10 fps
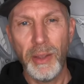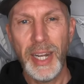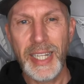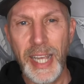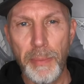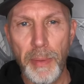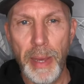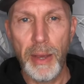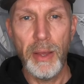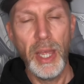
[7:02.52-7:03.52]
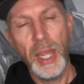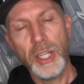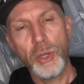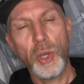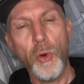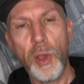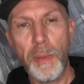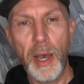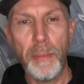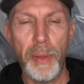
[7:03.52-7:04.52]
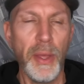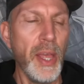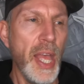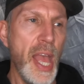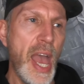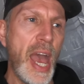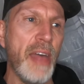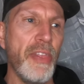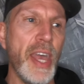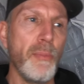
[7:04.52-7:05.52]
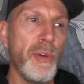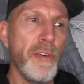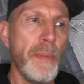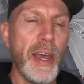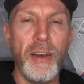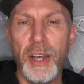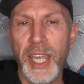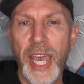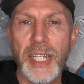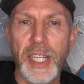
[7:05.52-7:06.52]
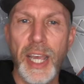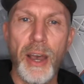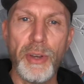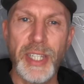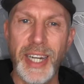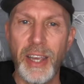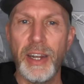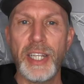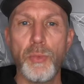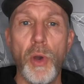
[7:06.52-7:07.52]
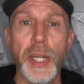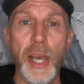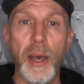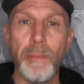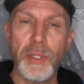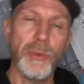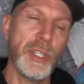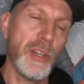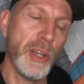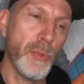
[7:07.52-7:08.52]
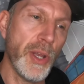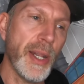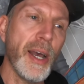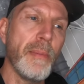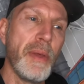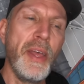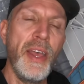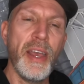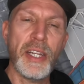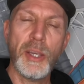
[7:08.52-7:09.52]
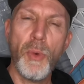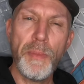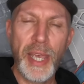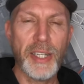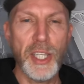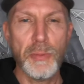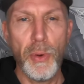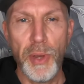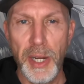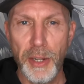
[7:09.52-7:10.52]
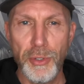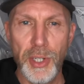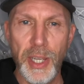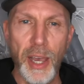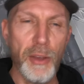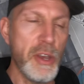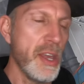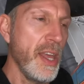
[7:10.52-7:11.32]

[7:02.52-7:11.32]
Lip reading: let's help him out. So I caught him up. And then with about a K to go, I said, come on, let's wind it up. So we started winding it up. And I said, when we get to this point, 100 to go,